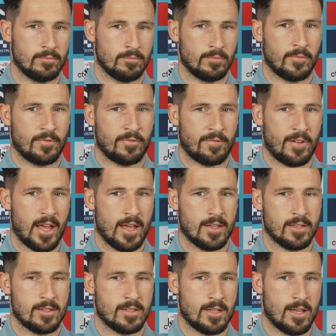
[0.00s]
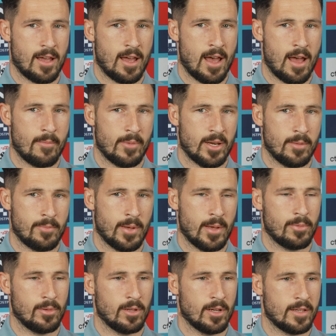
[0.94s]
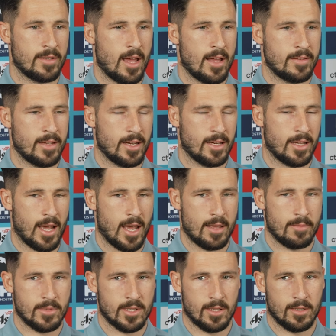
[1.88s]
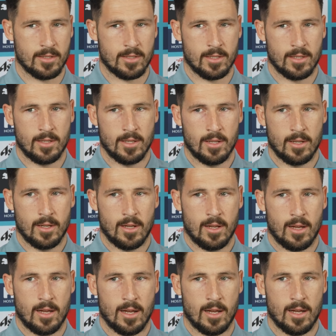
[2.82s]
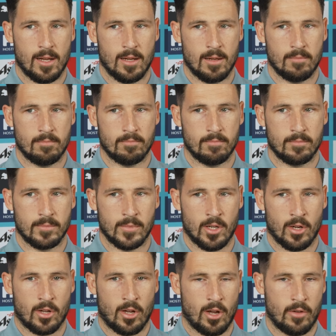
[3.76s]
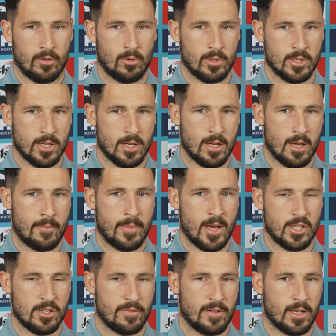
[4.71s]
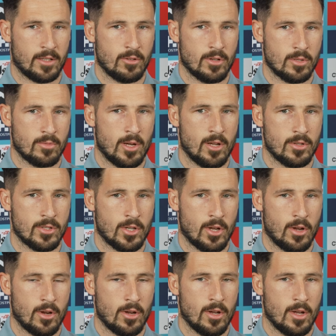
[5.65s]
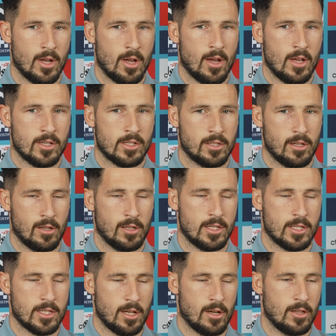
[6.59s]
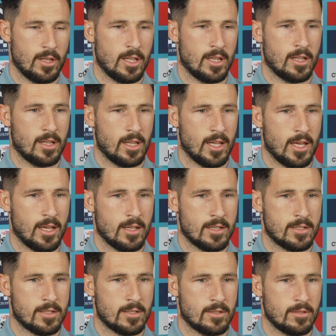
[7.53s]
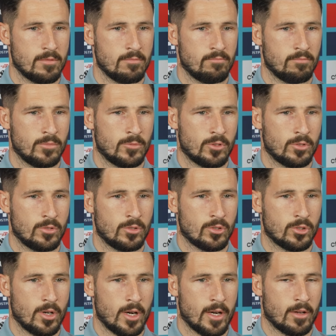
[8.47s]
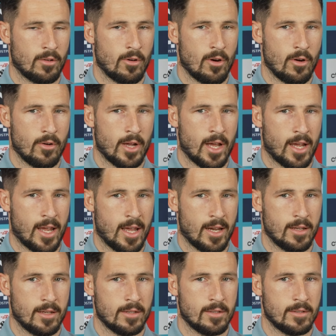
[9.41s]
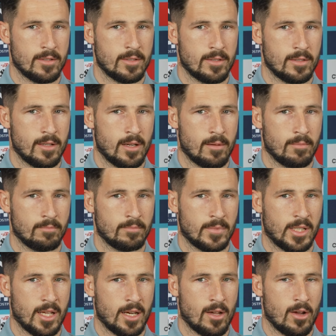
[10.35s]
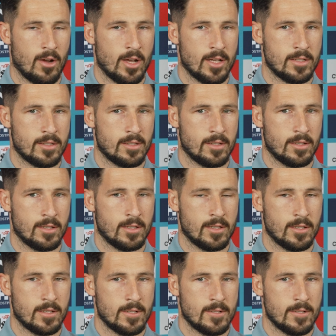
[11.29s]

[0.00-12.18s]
fans, how many people attend games, and COVID was a major factor as well. So slowly the league is trying to grow again and getting eyes to